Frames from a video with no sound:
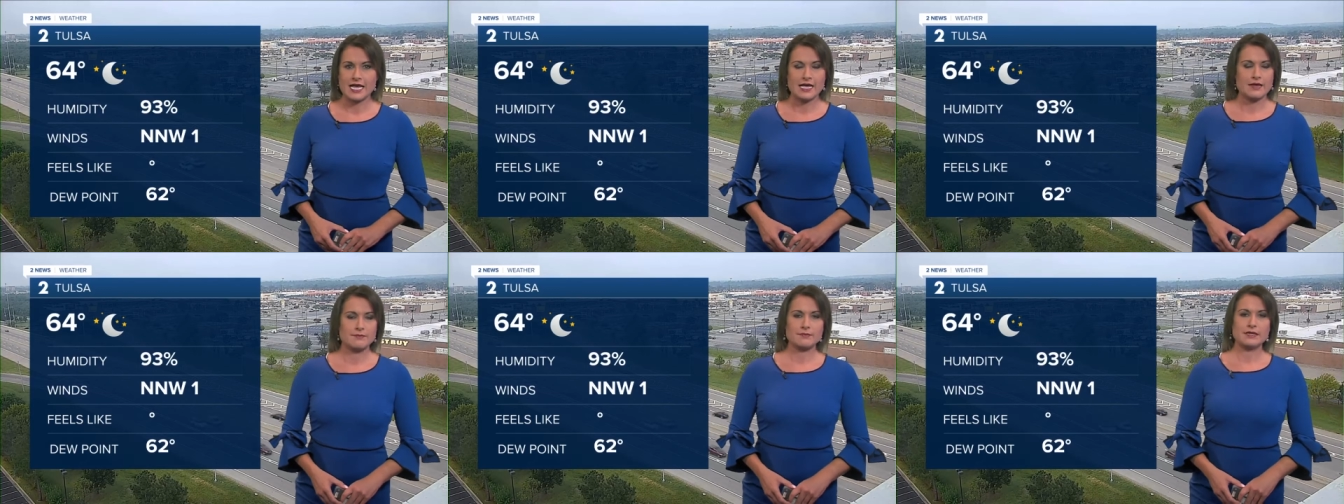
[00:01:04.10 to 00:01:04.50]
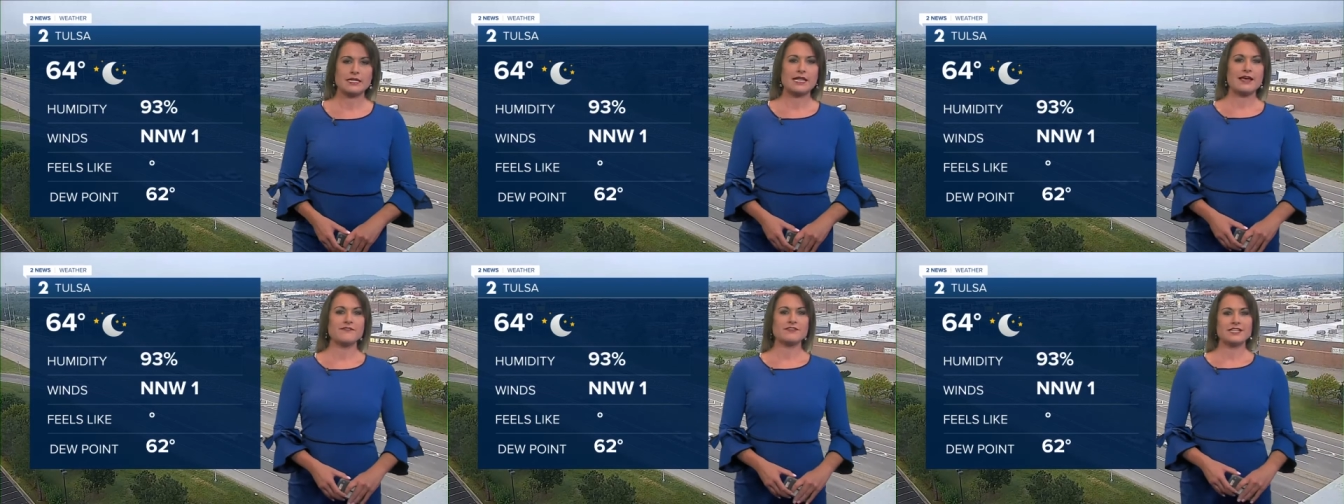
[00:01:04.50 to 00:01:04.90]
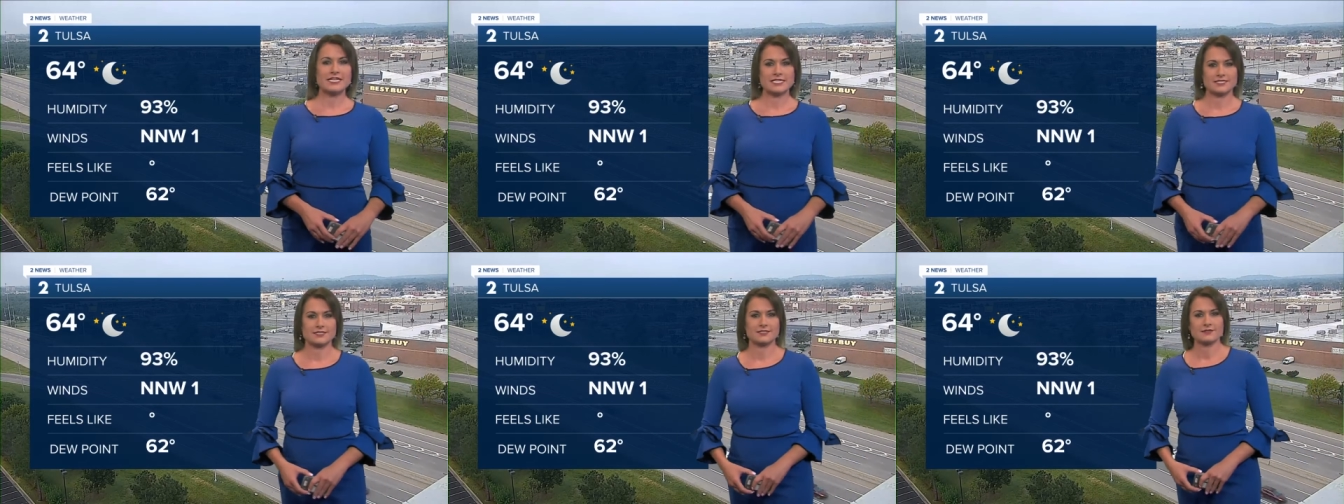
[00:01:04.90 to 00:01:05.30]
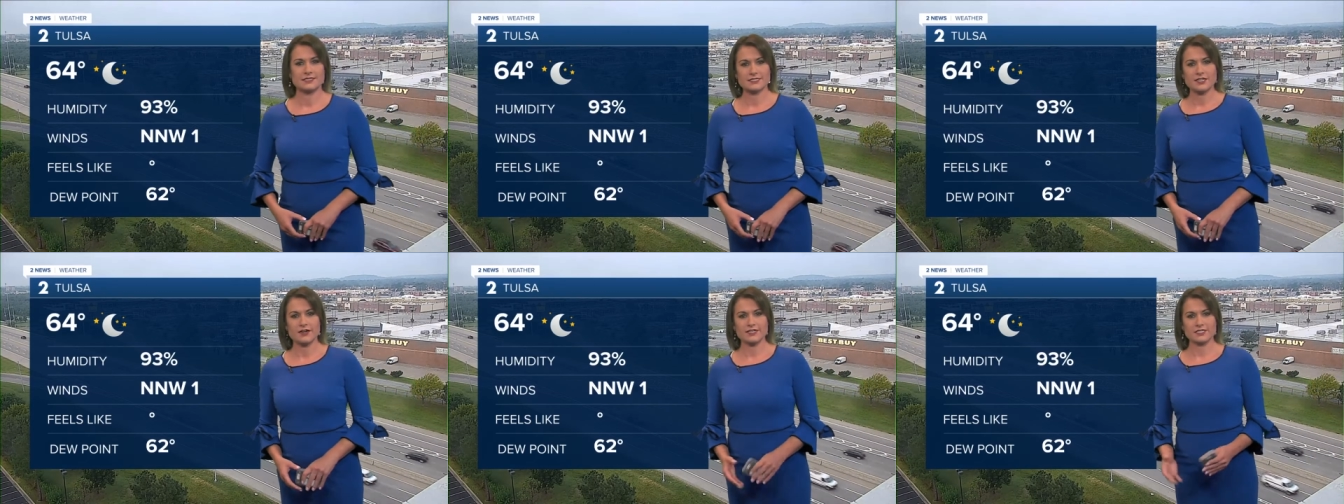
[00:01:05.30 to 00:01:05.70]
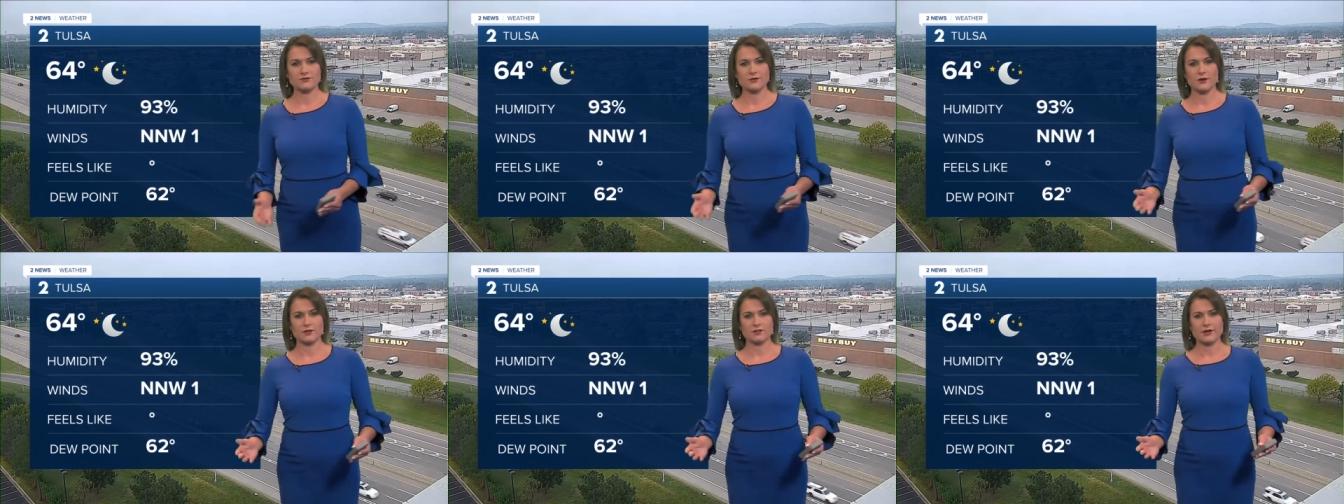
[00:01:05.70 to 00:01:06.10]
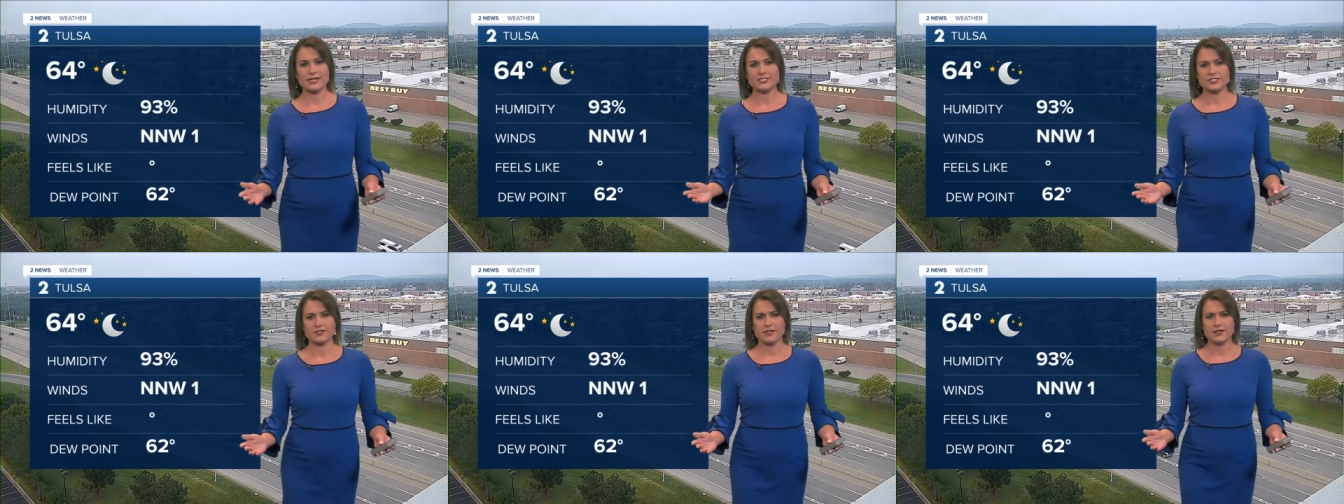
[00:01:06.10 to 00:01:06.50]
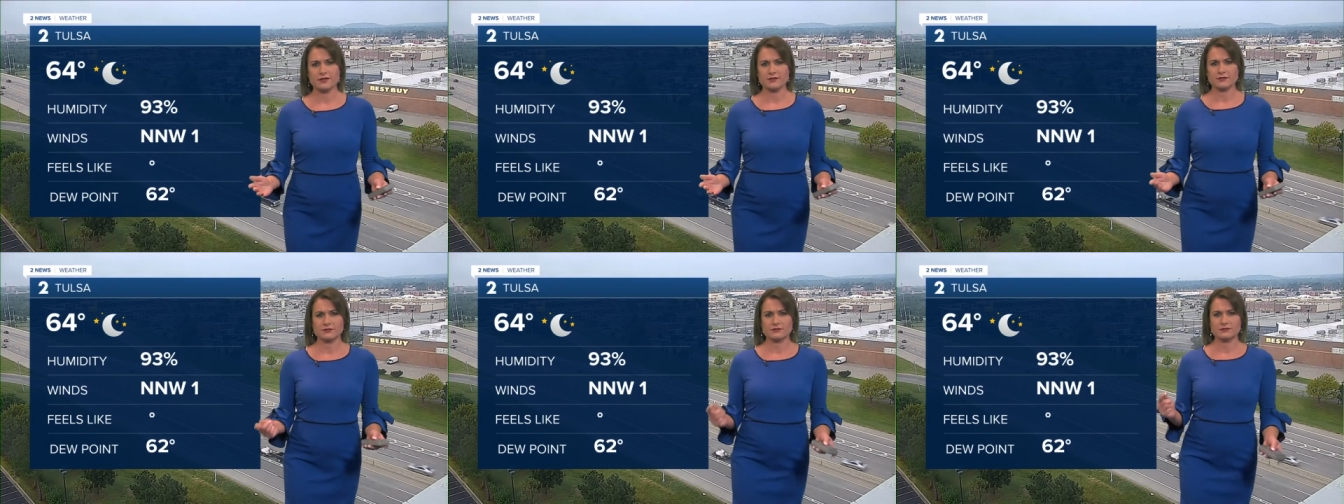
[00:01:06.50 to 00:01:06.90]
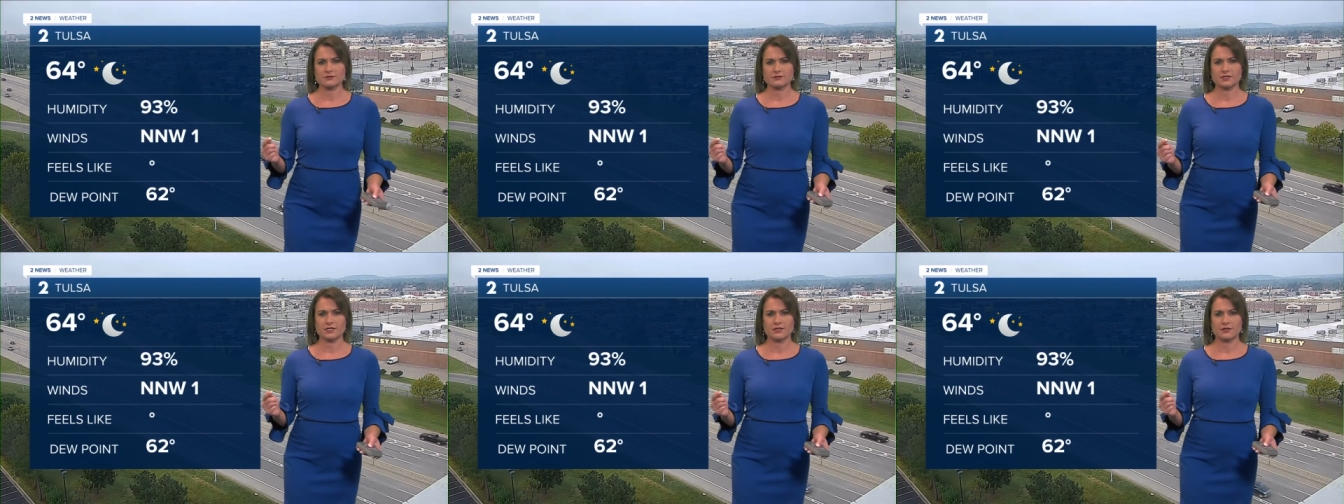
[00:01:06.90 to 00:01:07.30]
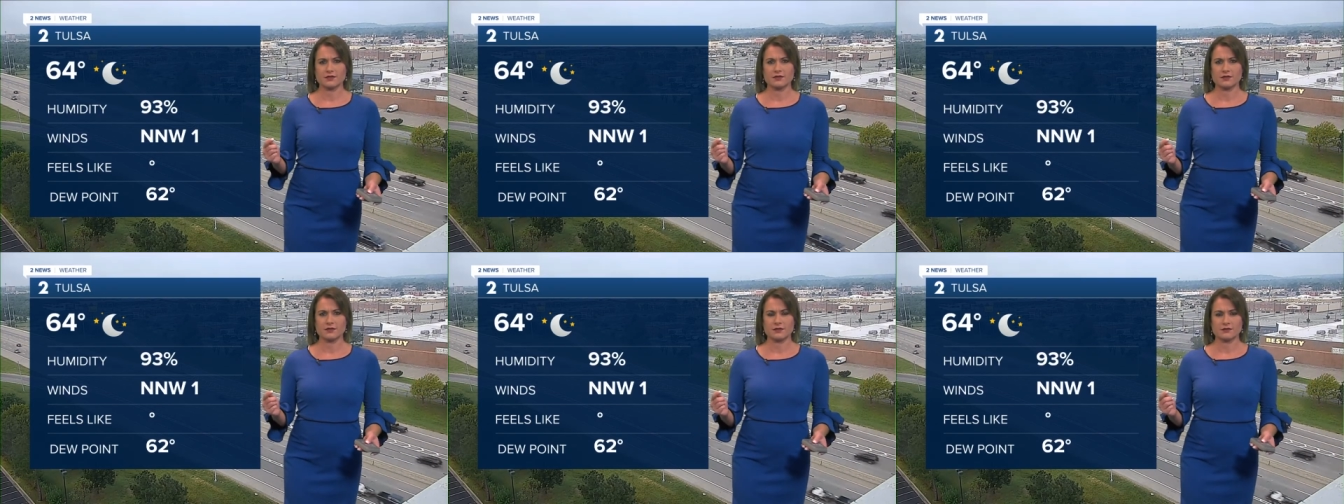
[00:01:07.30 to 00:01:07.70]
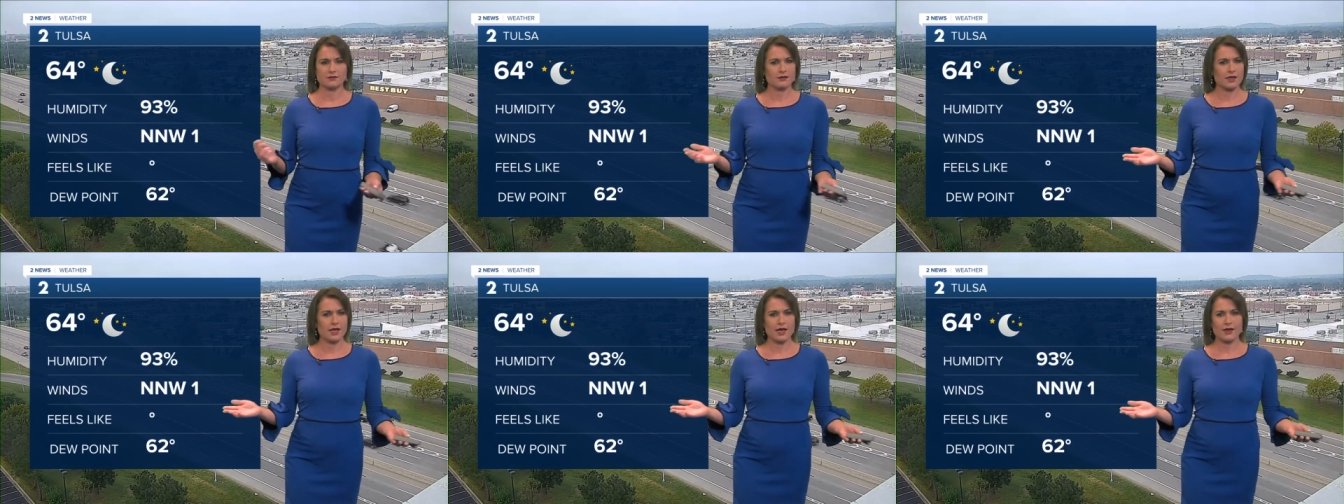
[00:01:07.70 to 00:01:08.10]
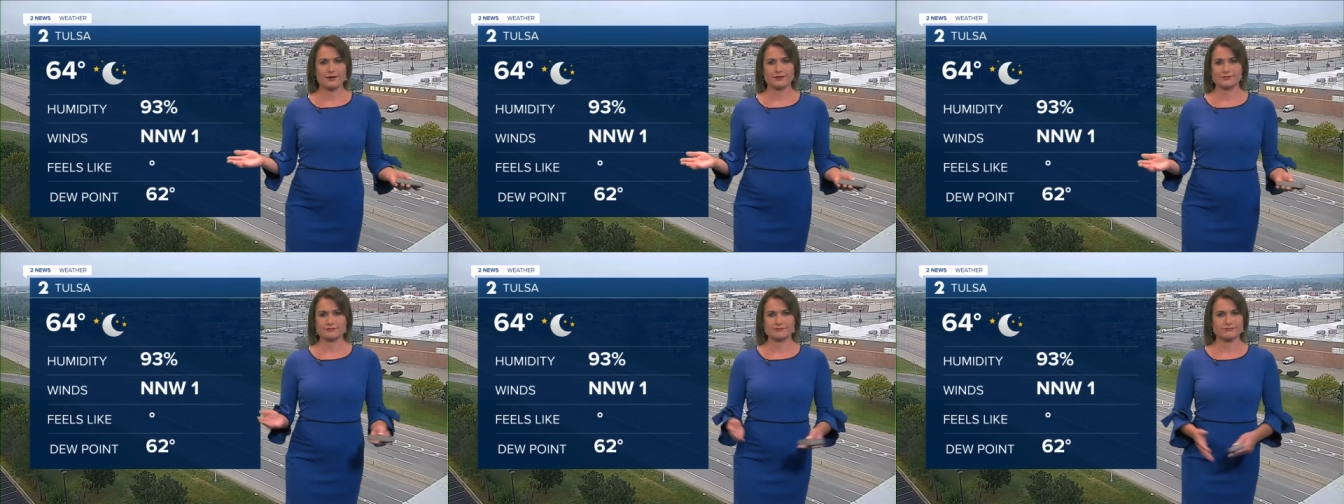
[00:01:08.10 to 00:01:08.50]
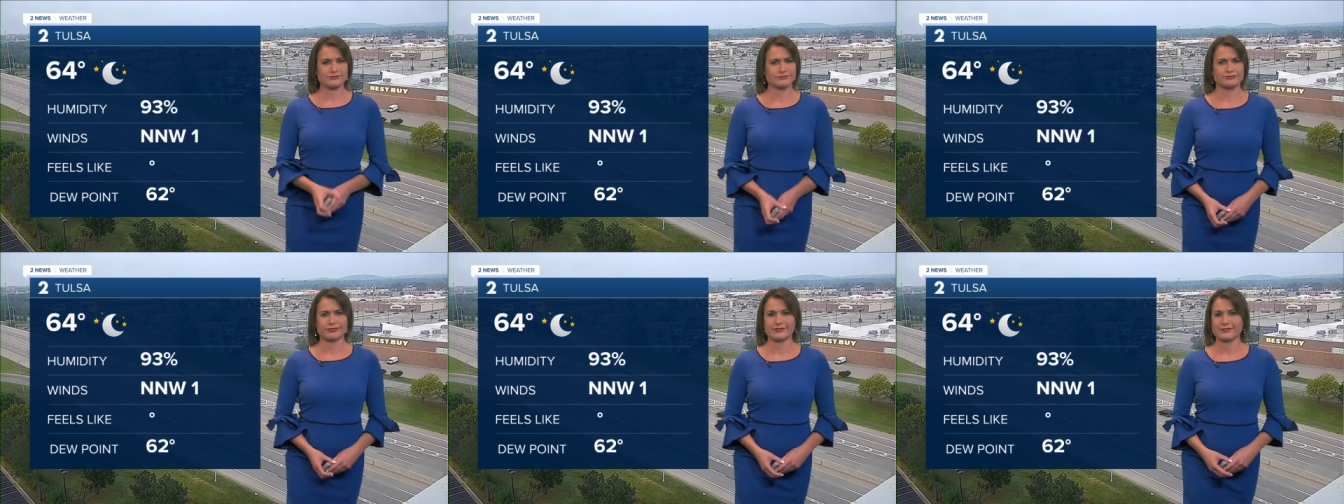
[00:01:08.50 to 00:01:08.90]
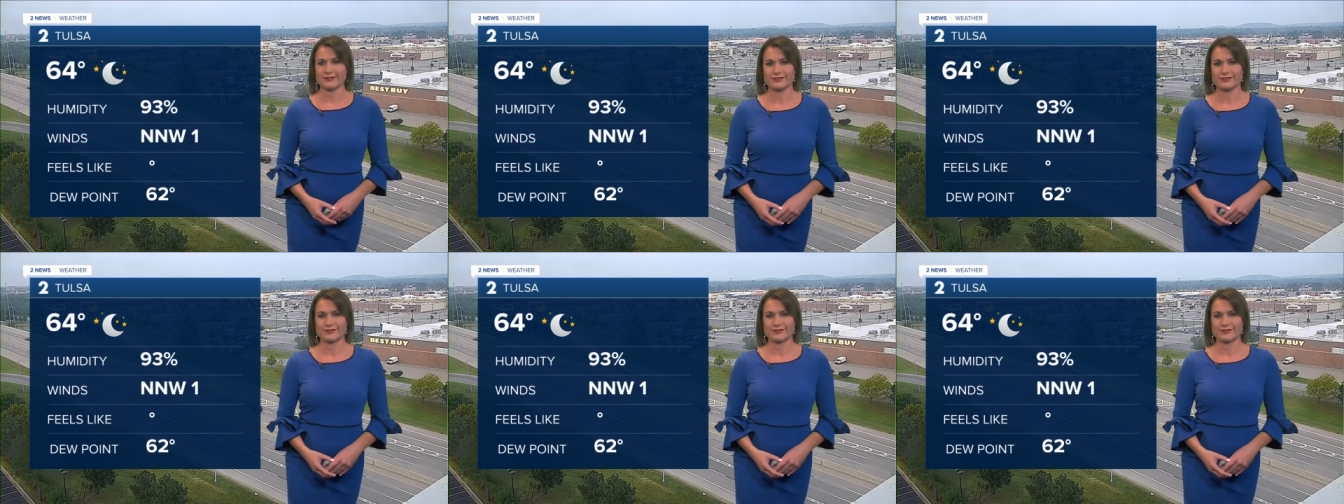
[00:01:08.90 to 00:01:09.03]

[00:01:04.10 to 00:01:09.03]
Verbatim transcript: I'm loving this. It's August 4th, right, Julie? Yeah, look at that feels like temperature.